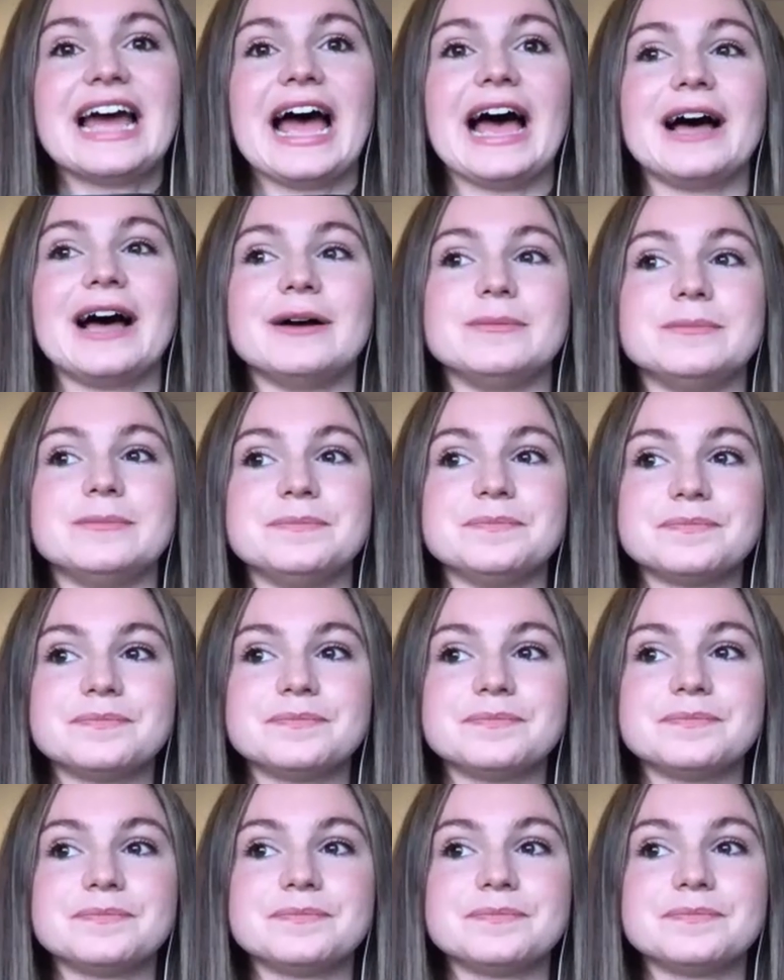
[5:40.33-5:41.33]
Um,
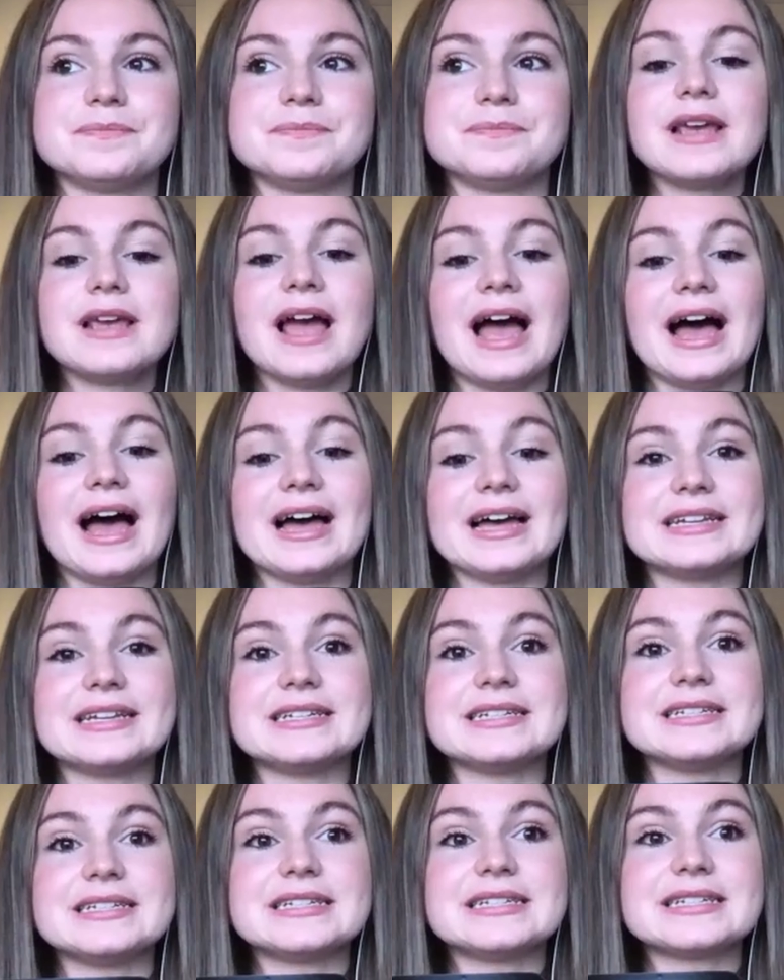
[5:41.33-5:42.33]

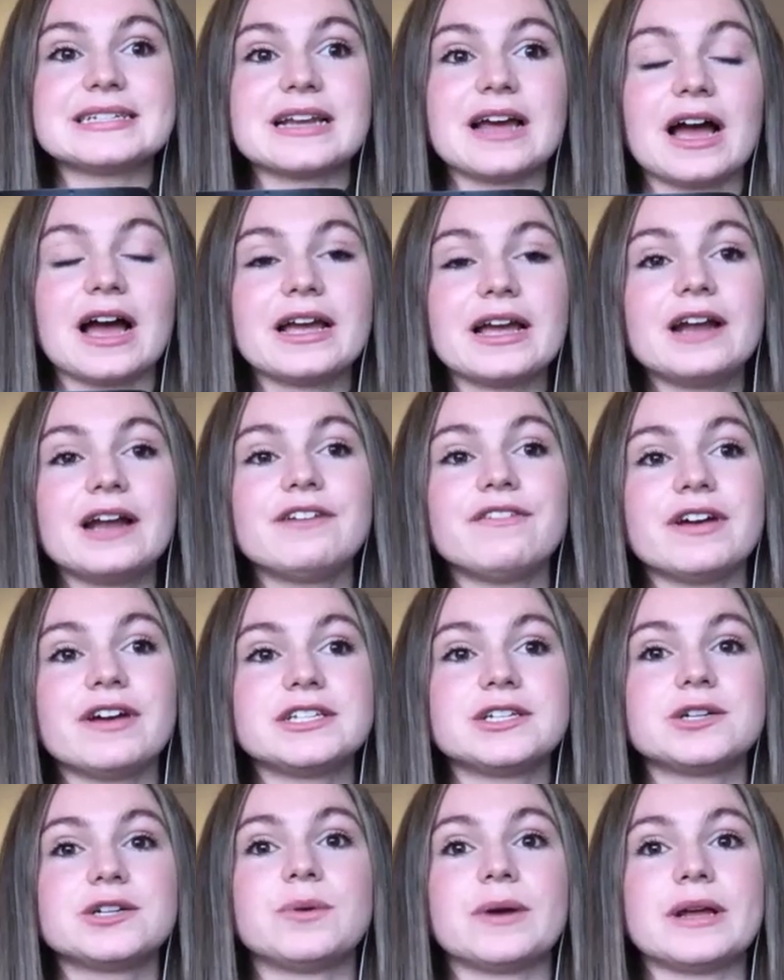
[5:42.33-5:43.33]
and I kind of
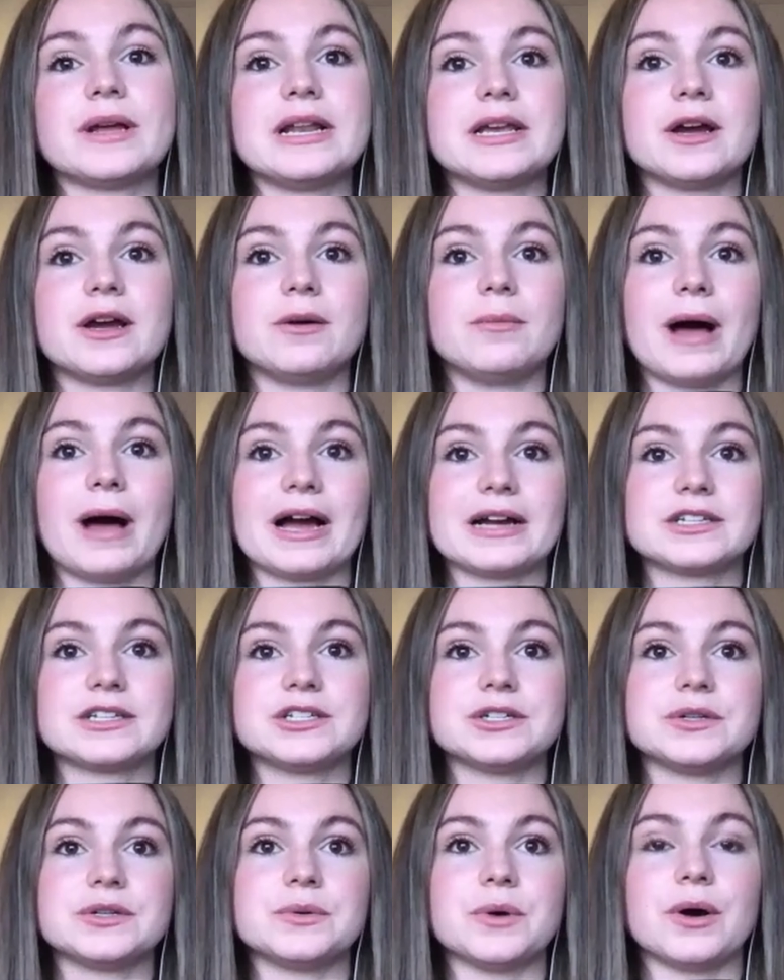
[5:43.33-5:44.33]
had to quickly go back
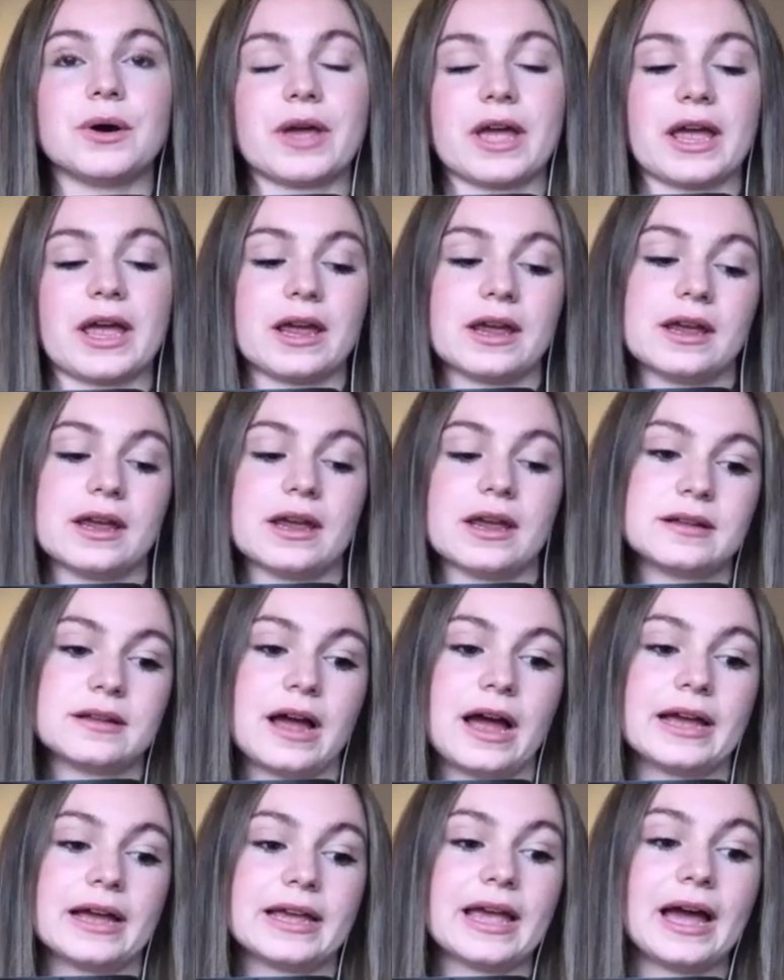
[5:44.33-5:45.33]
to, okay,
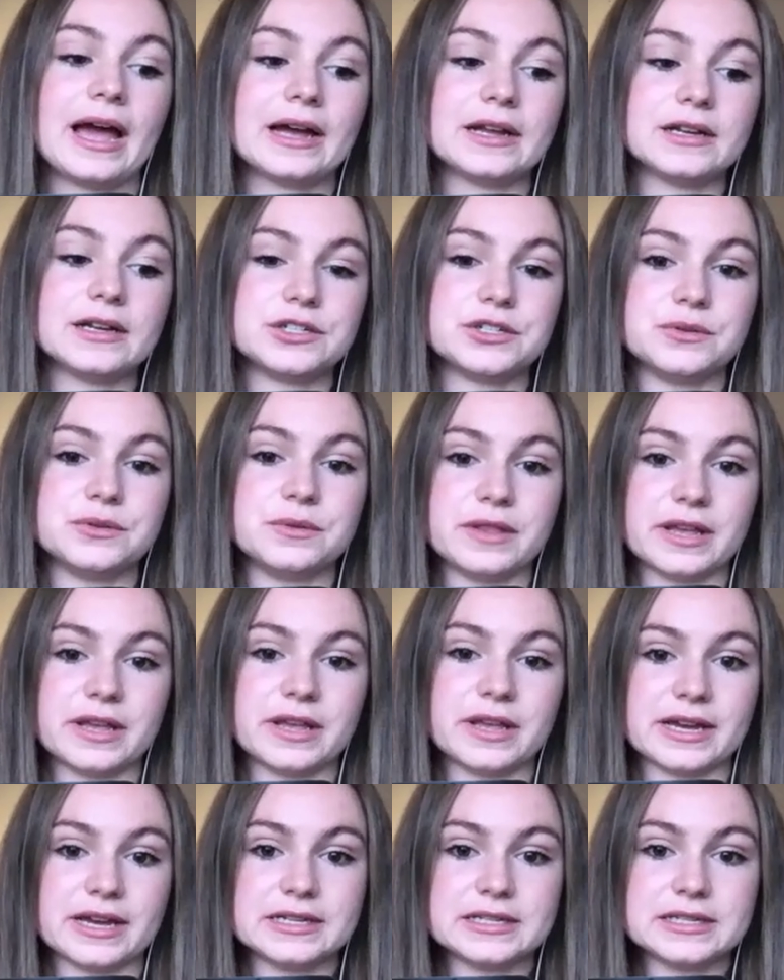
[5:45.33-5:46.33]
I can't do
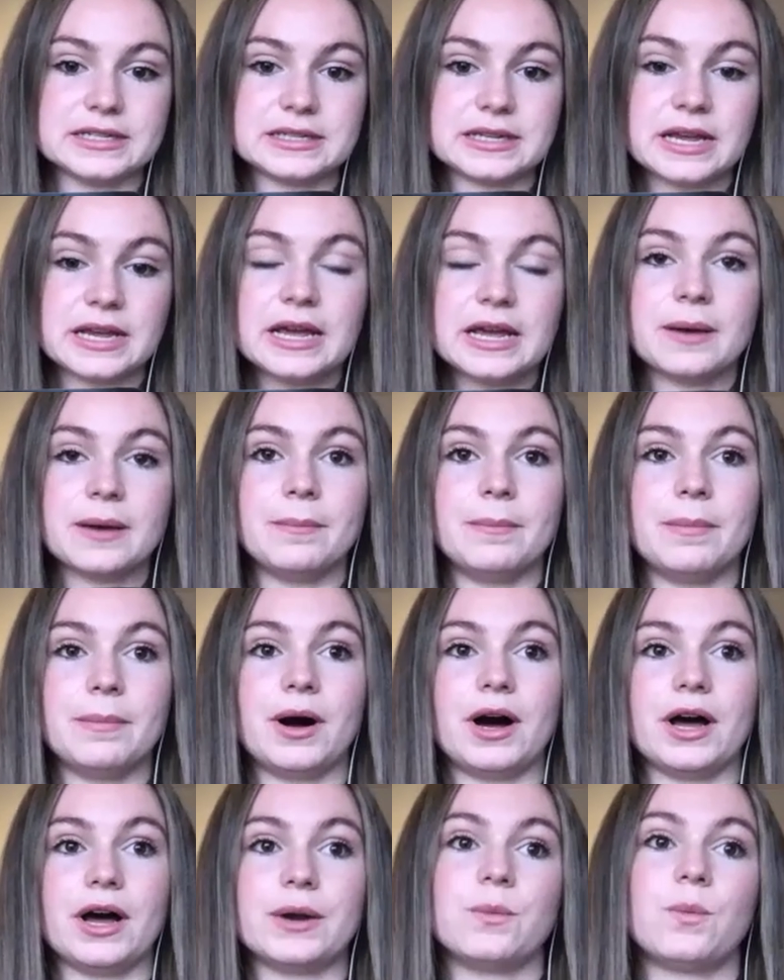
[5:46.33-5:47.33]
this,
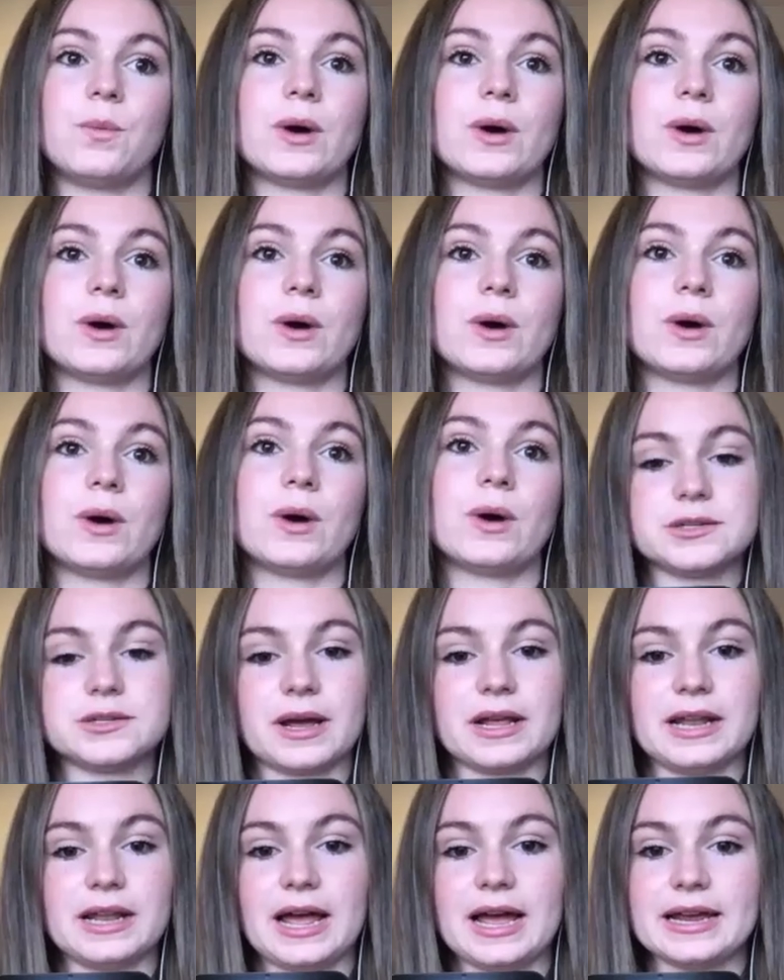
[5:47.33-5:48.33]
but what else do
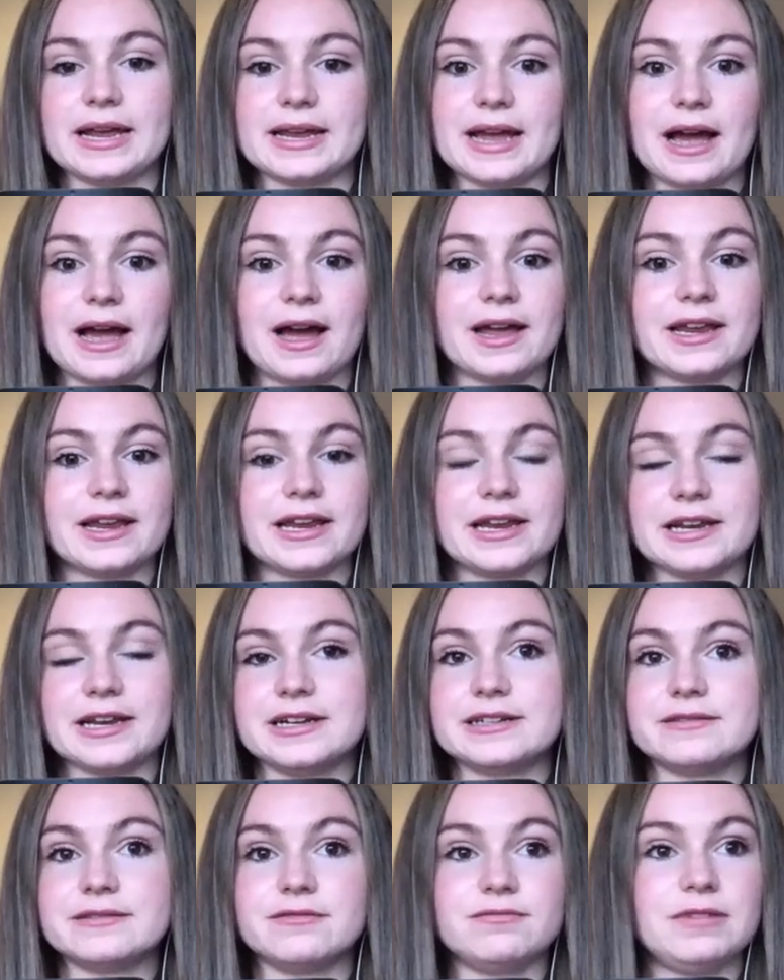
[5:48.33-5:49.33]
I like? I
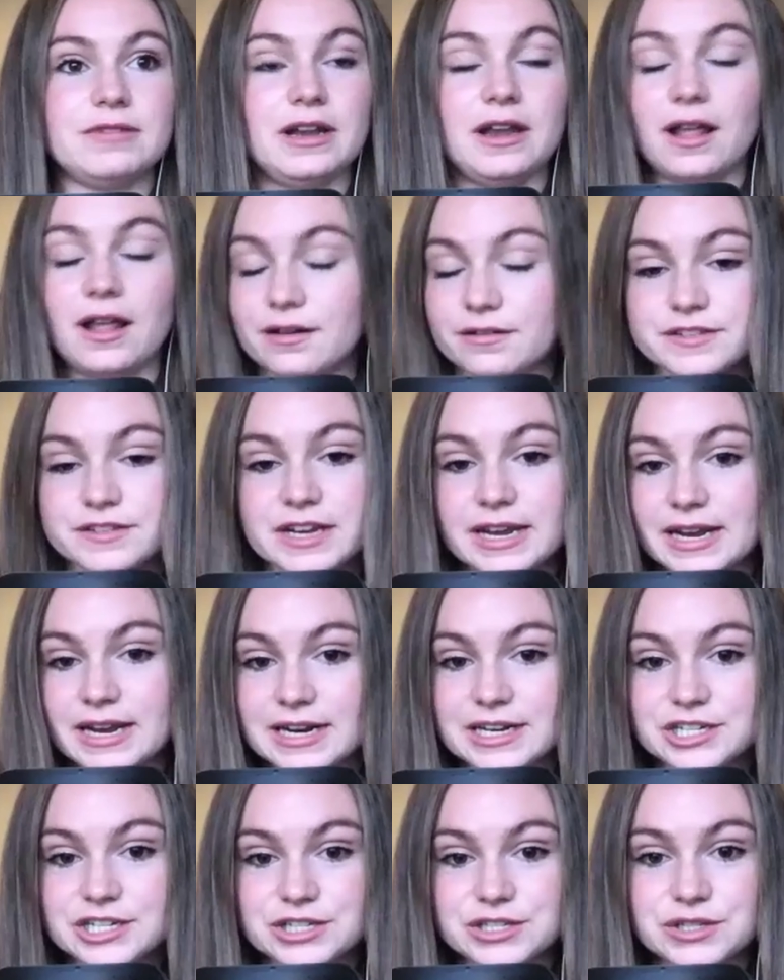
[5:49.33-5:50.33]
loved
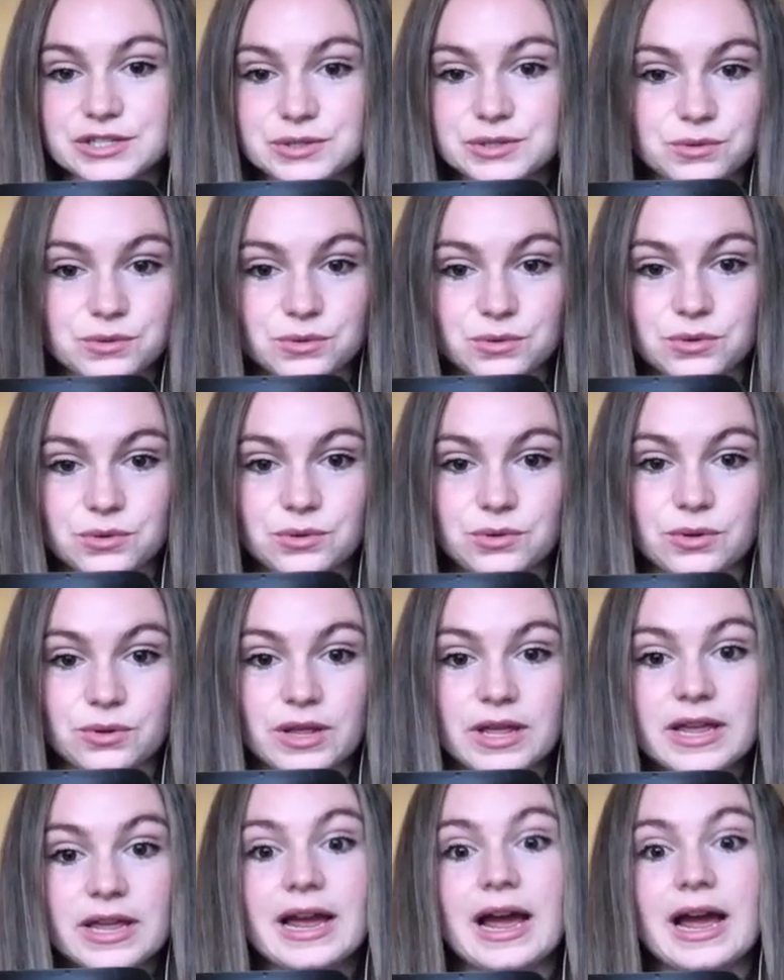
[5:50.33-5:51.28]
English in school.